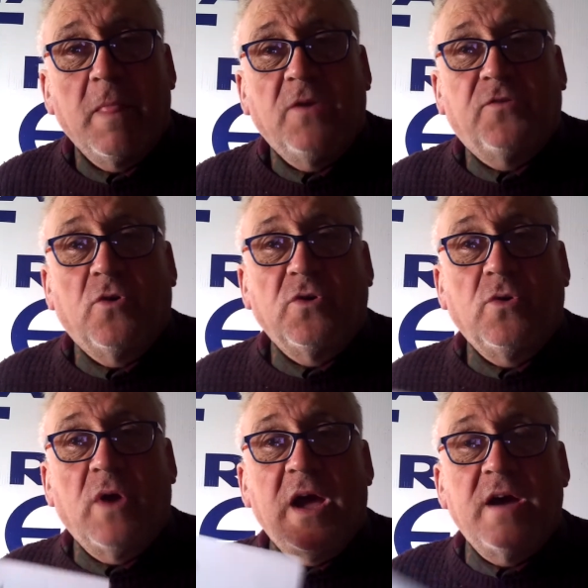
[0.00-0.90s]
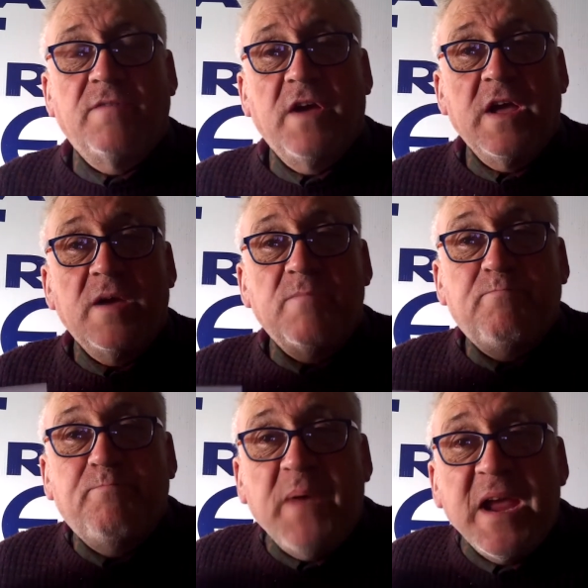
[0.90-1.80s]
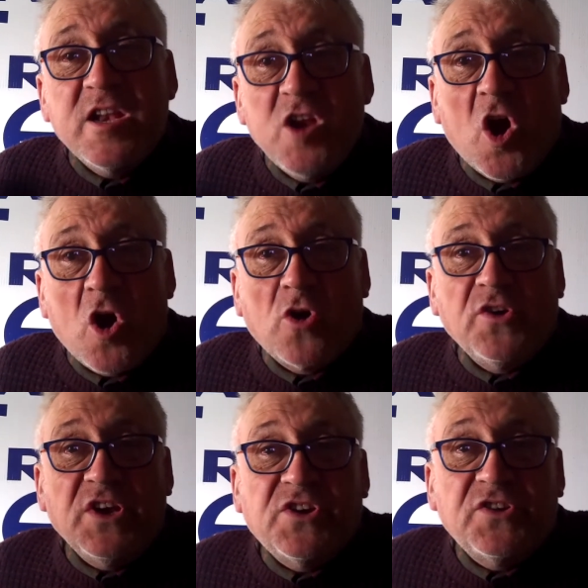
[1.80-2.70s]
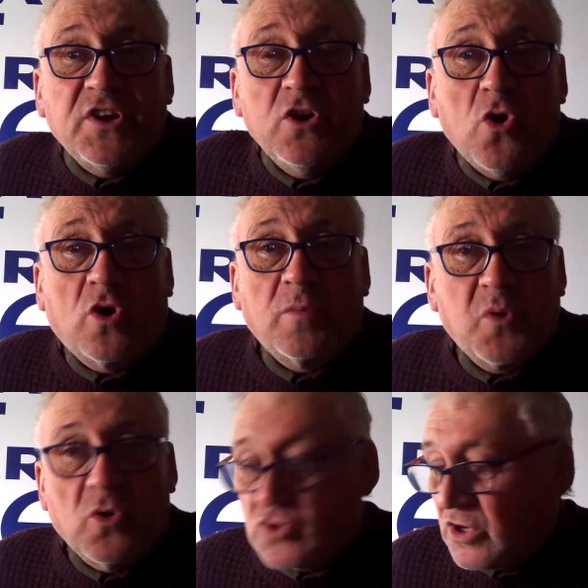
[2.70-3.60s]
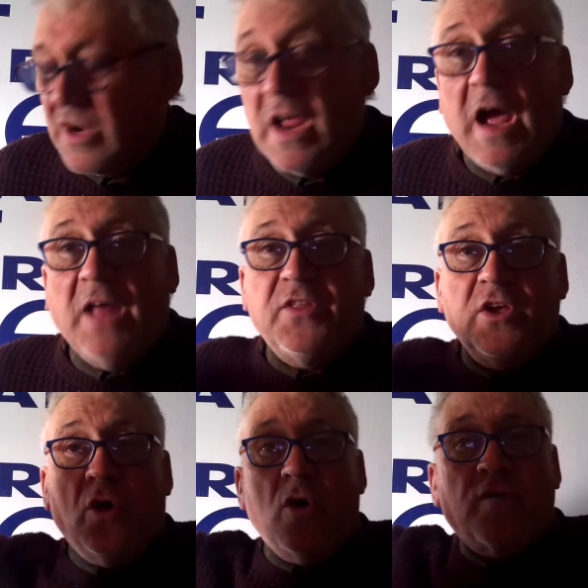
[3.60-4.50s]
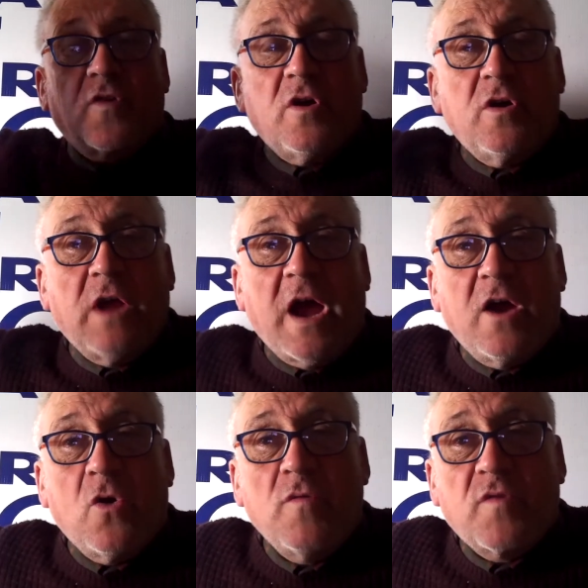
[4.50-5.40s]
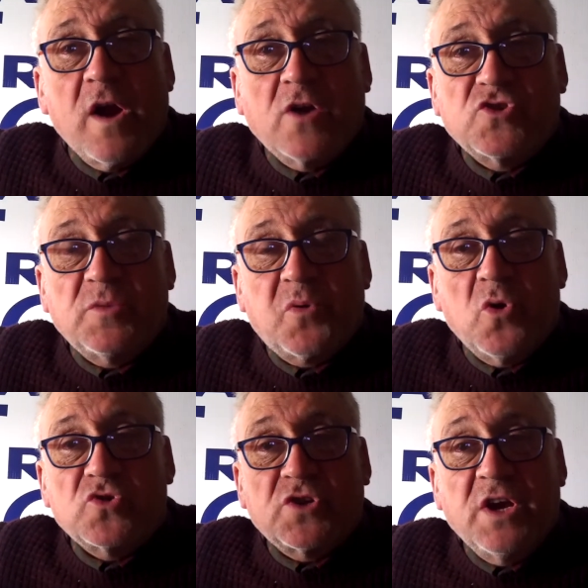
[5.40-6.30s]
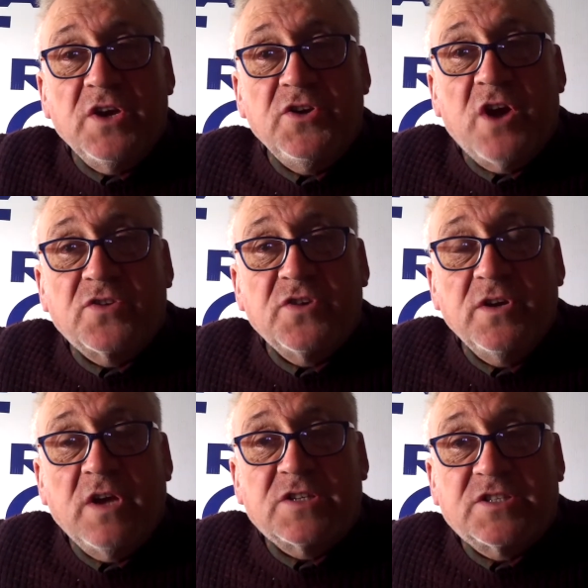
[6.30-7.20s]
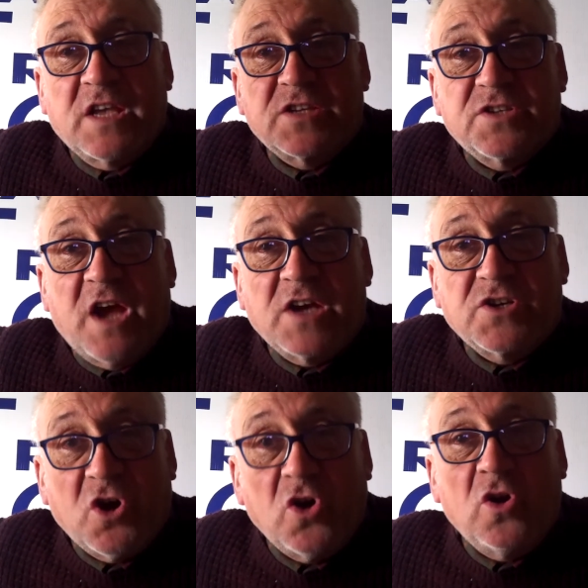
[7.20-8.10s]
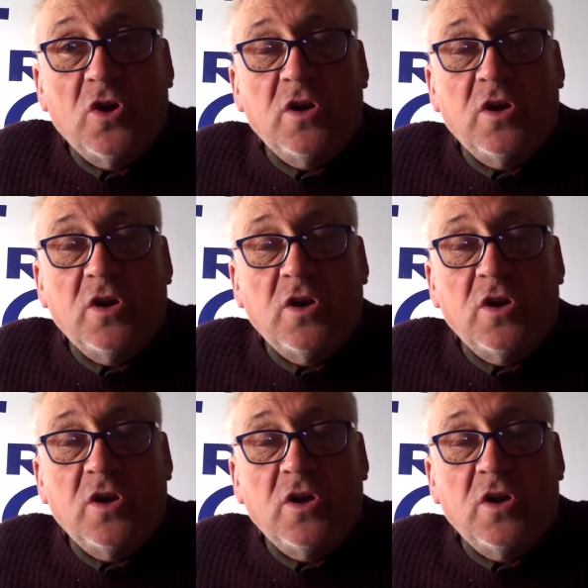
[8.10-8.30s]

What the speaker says: So you have big law going into the local project and the overarching project not assessed at all.